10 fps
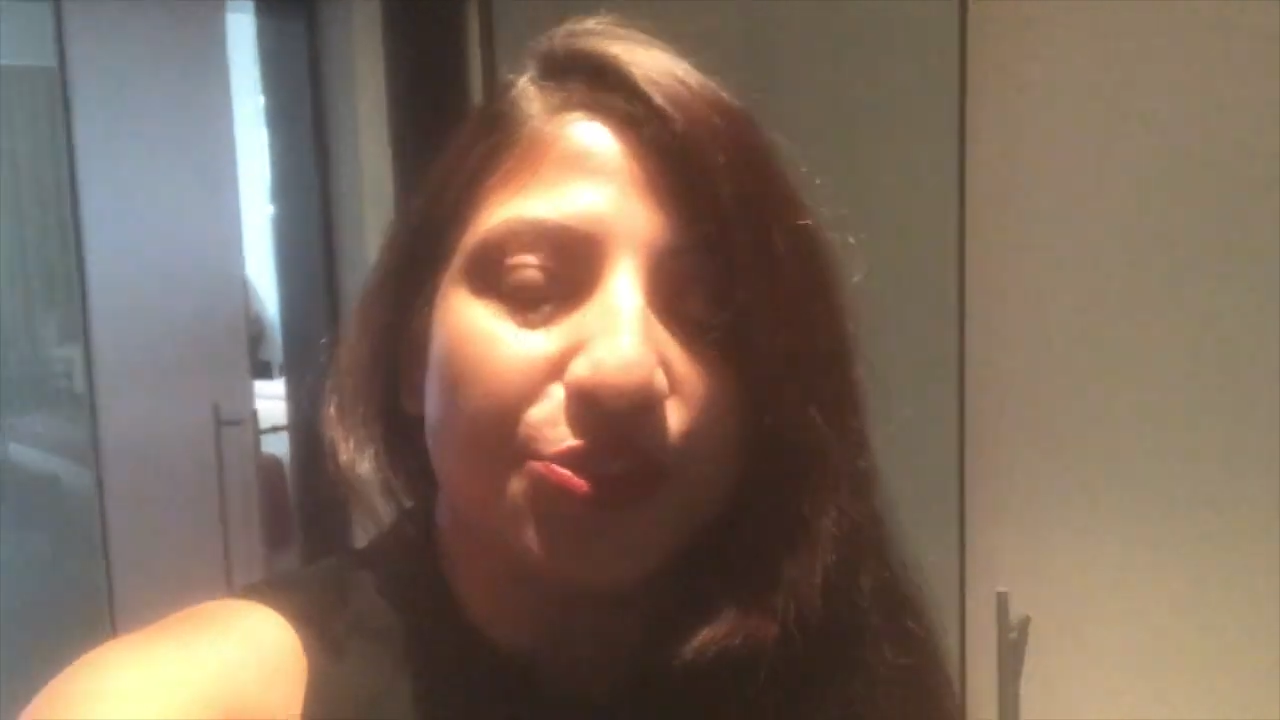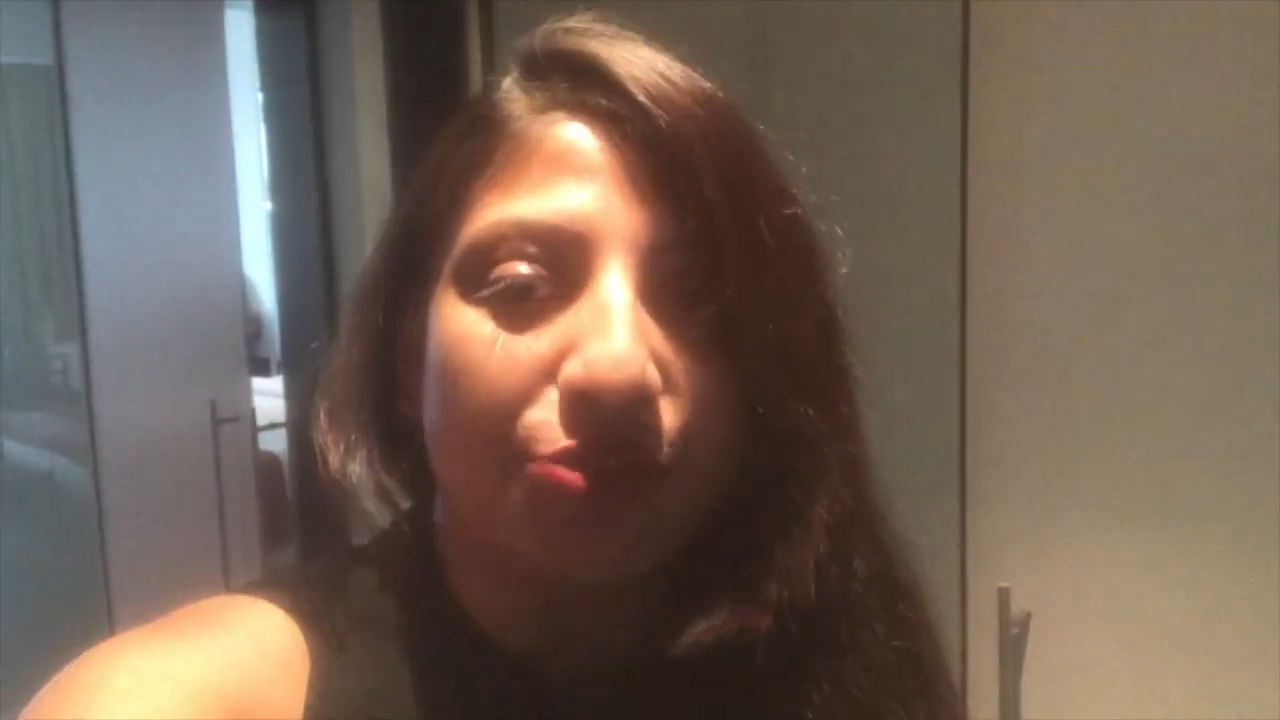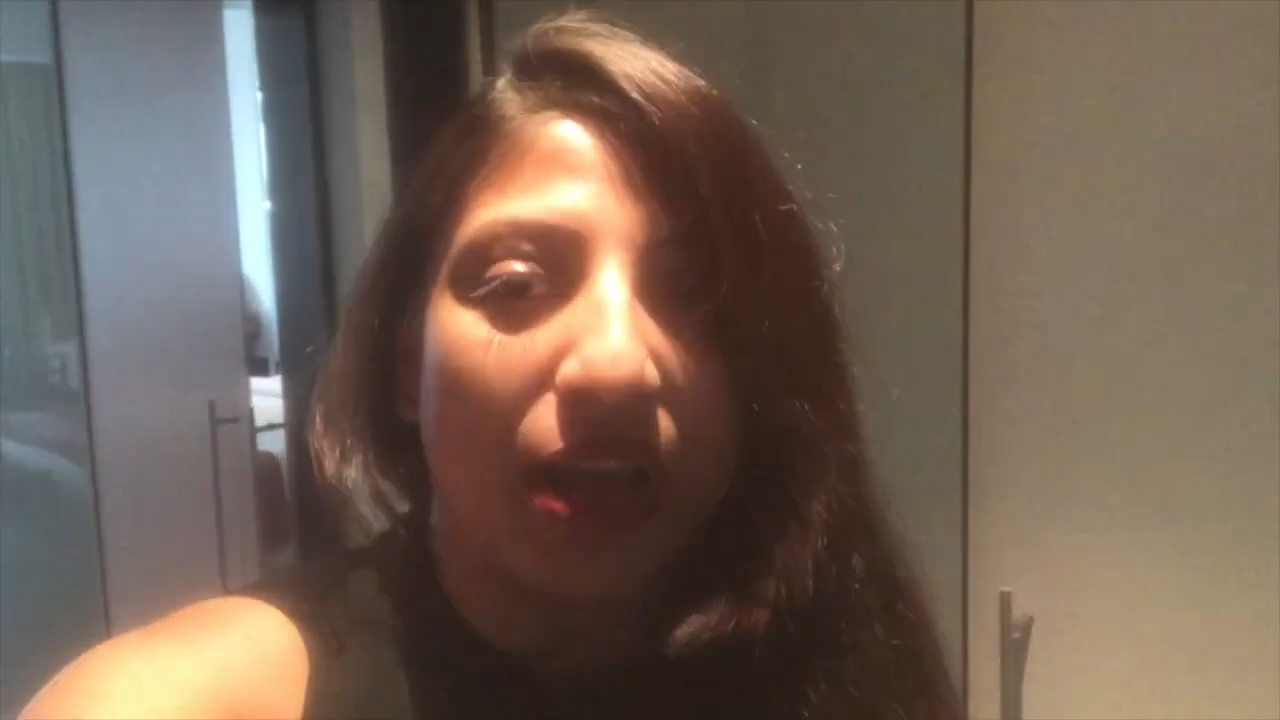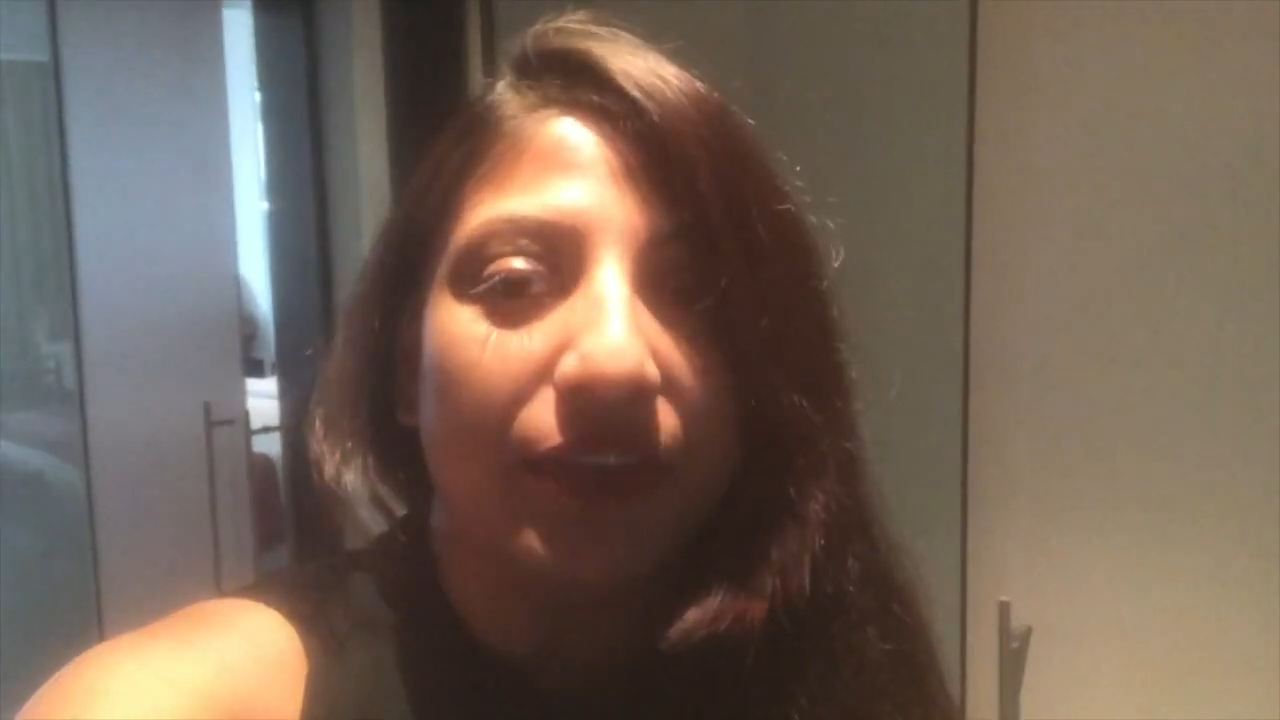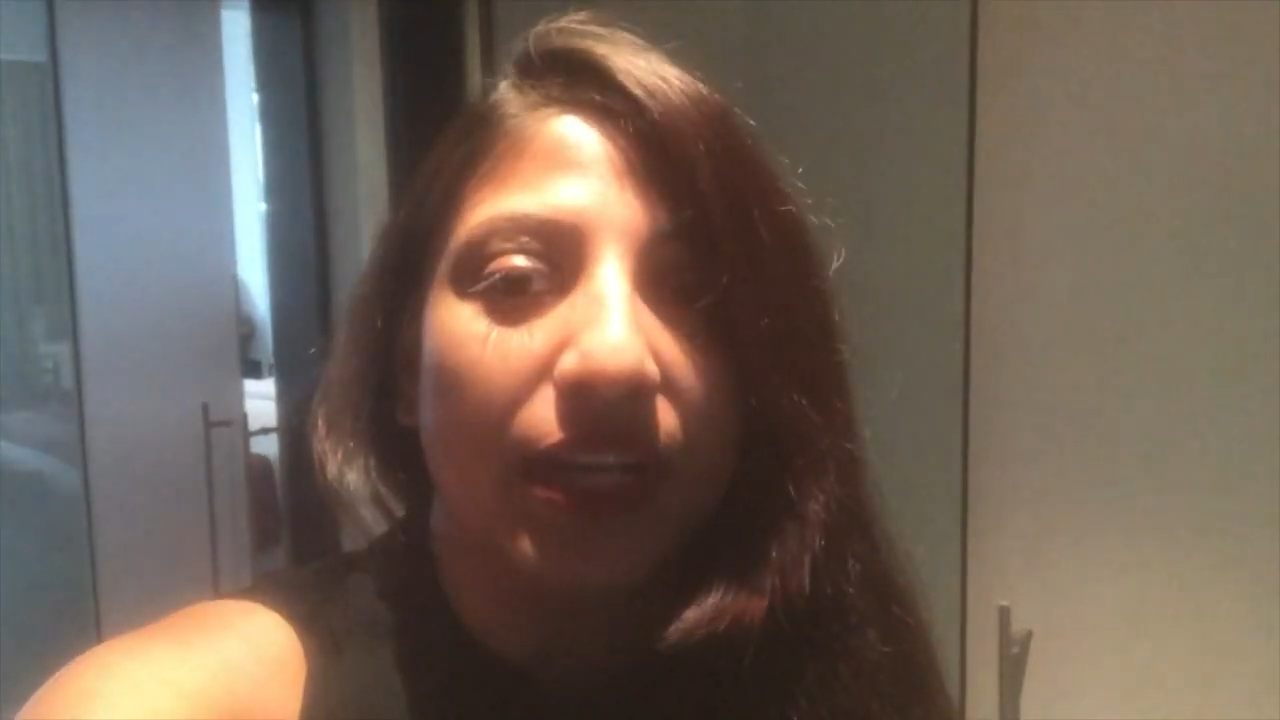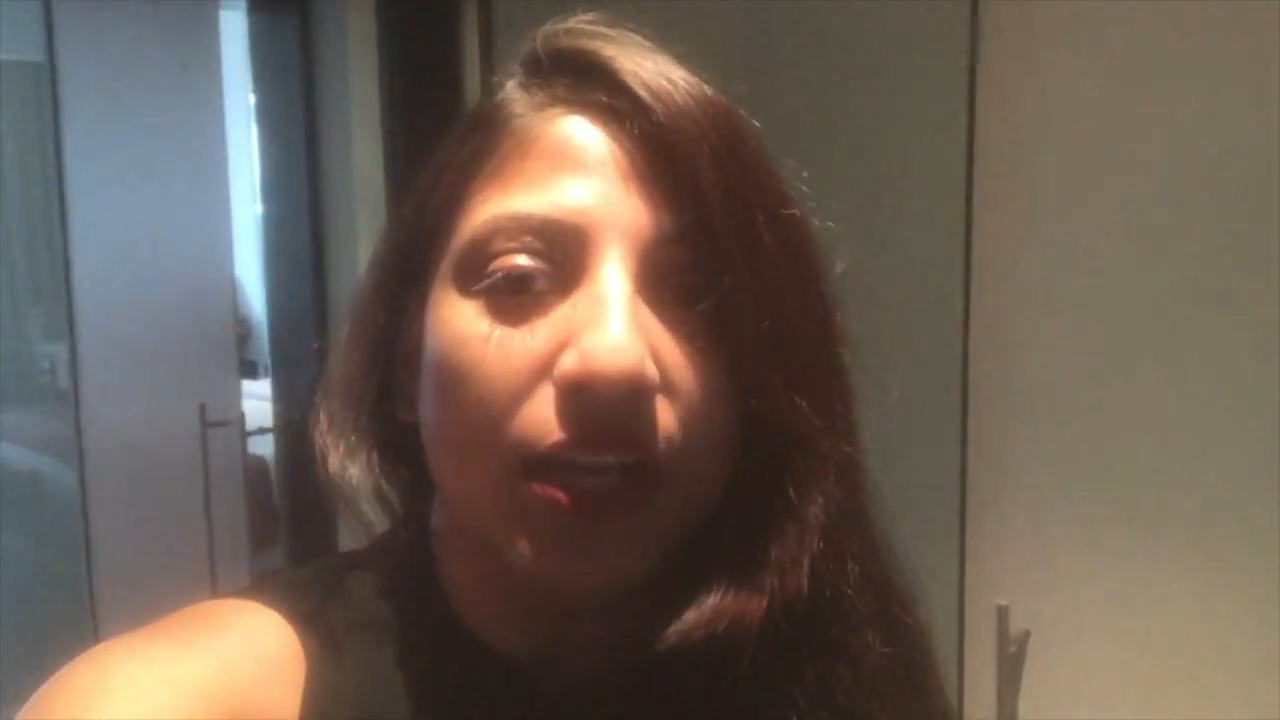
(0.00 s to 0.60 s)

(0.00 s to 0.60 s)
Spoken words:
to travel